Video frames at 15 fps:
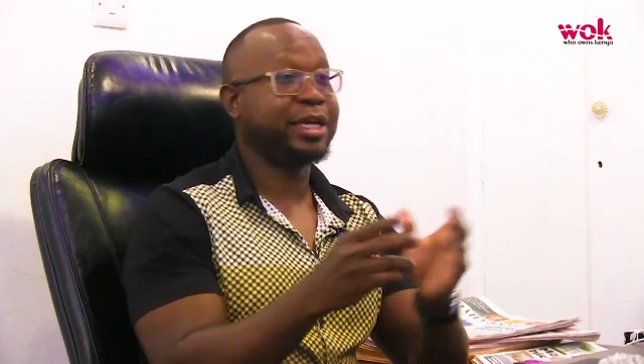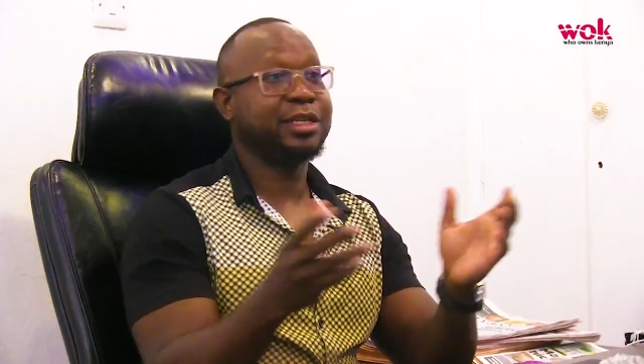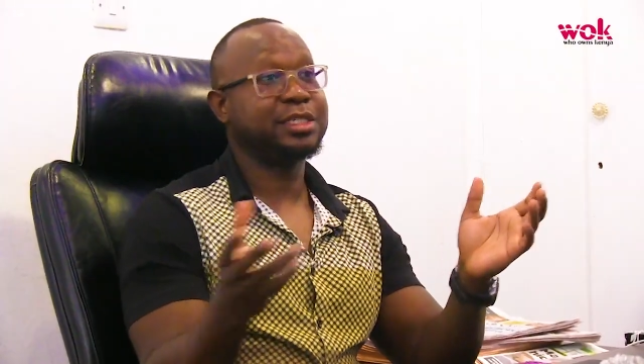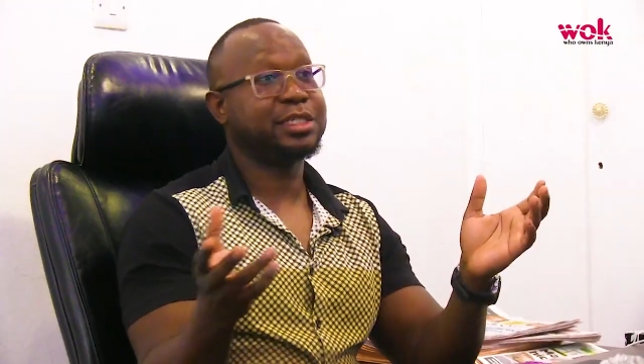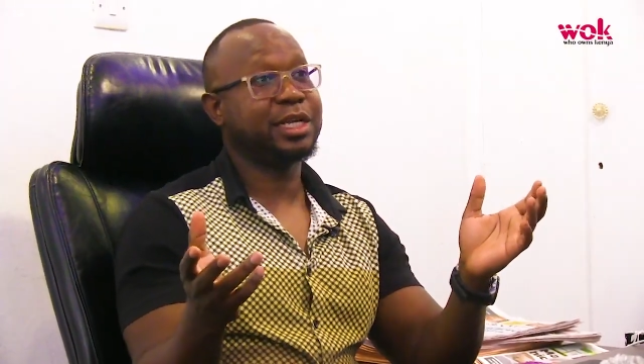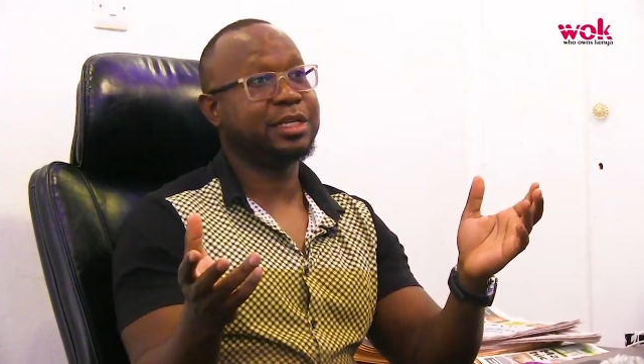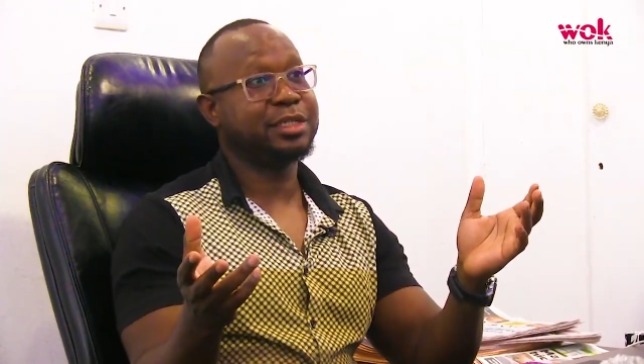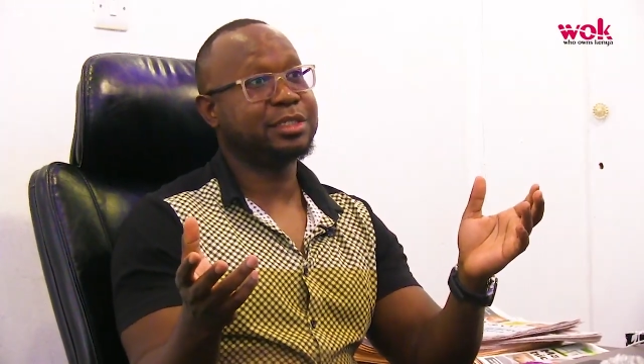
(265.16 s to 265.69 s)
And again,
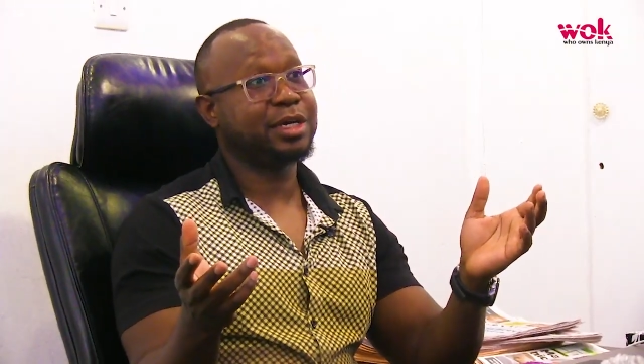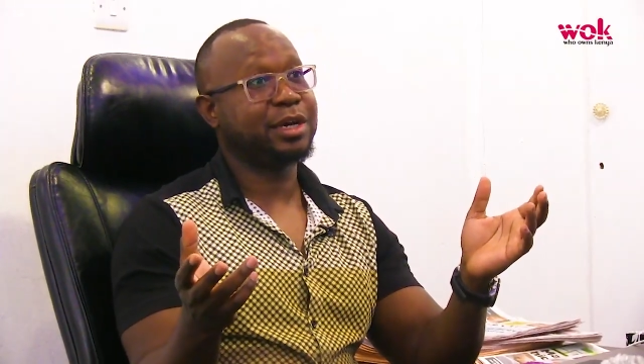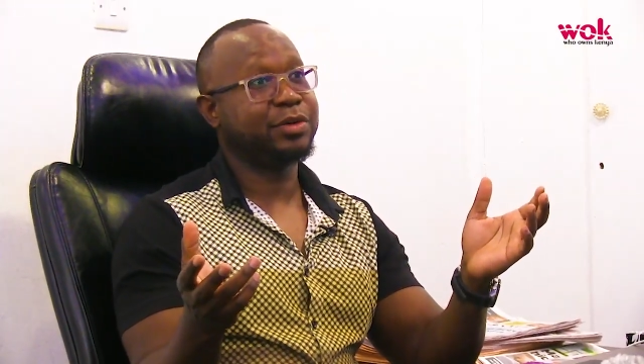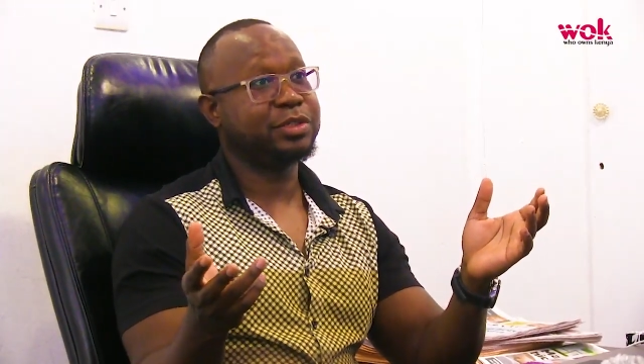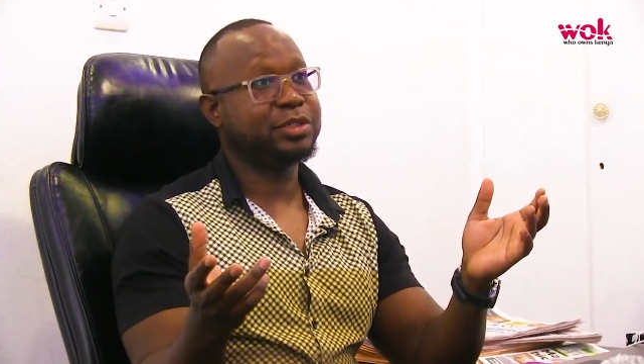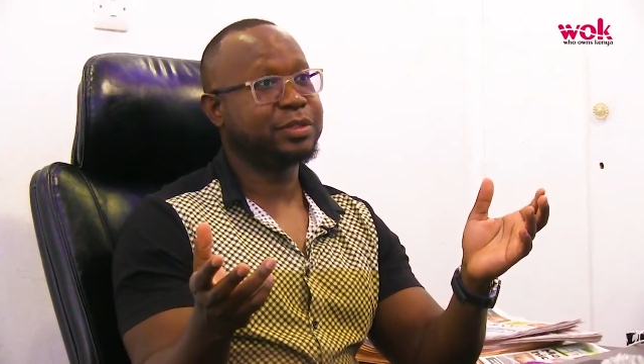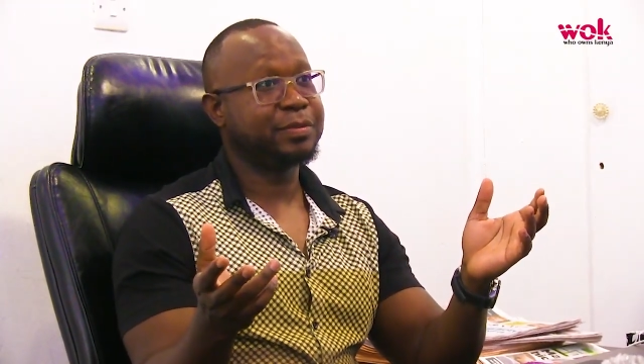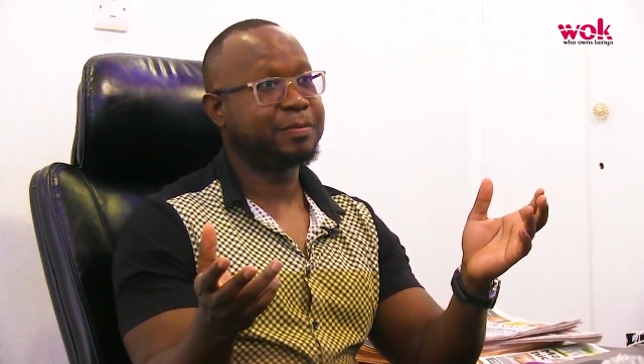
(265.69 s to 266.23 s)
it stands
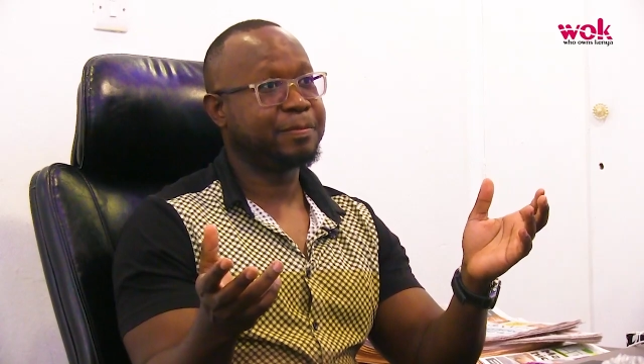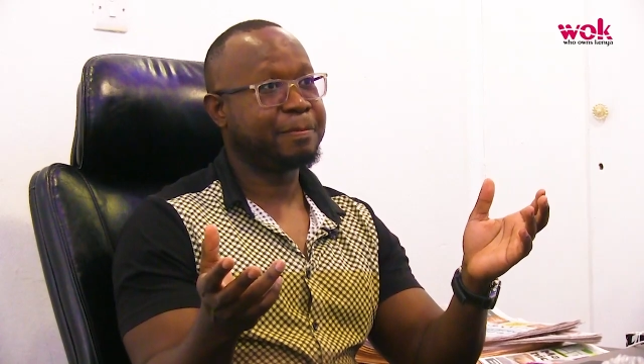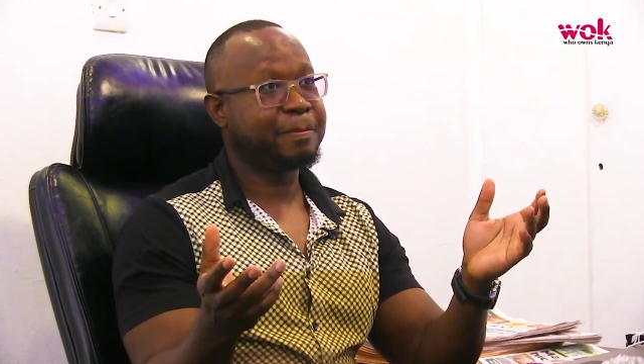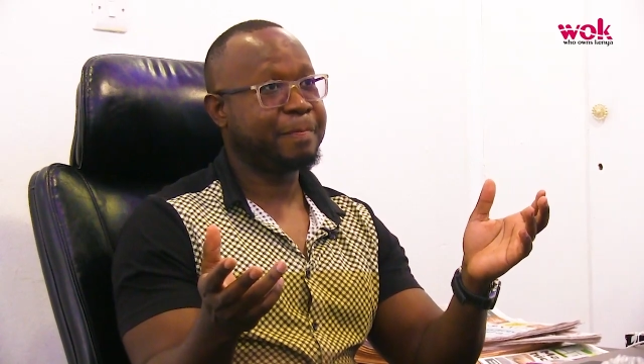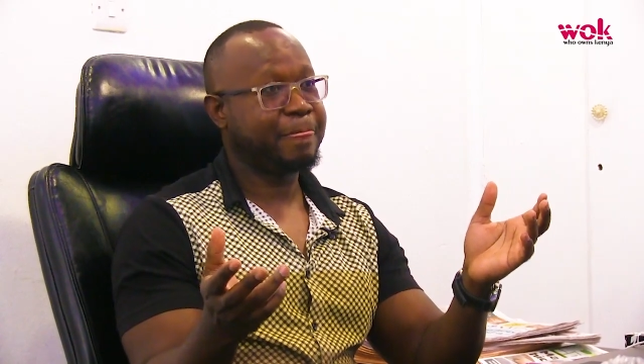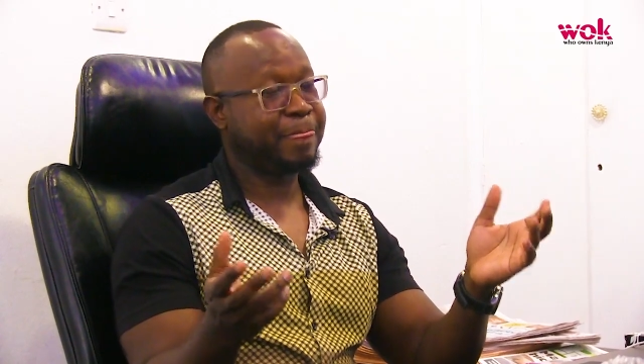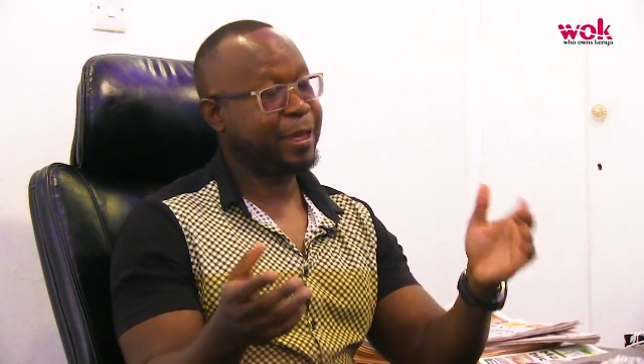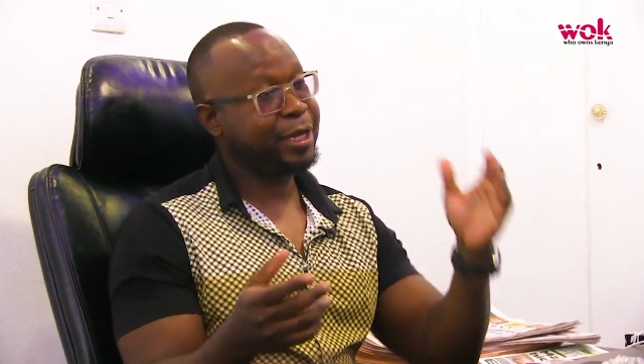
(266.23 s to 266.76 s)
out.
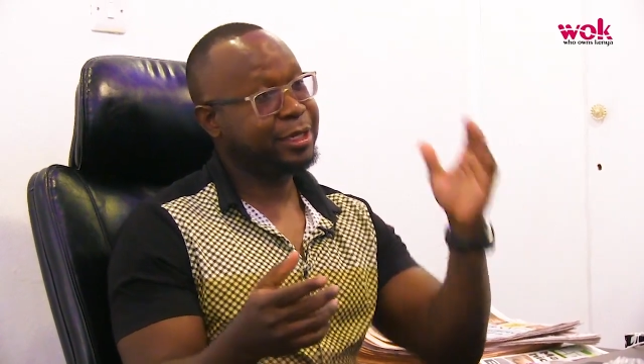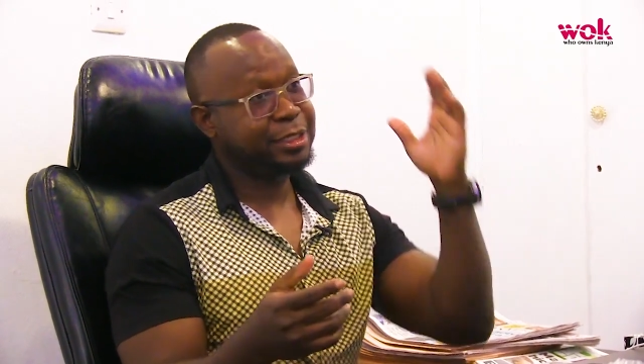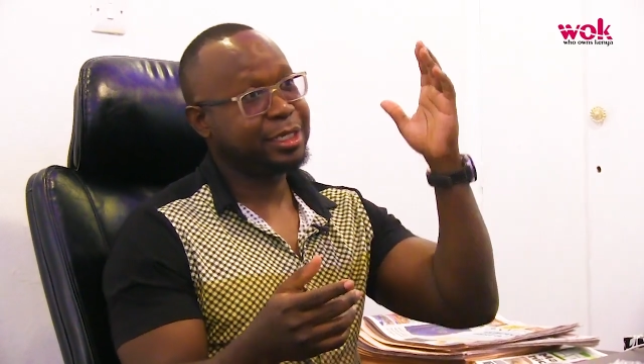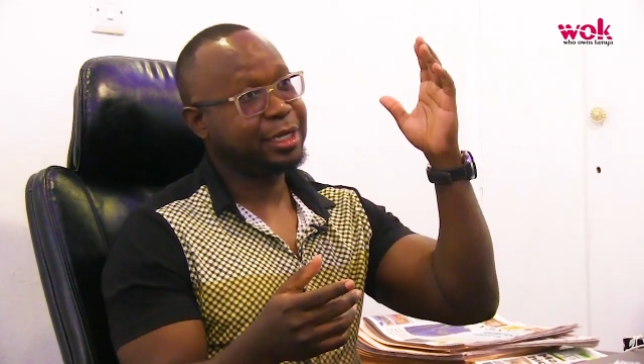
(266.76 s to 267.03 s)
And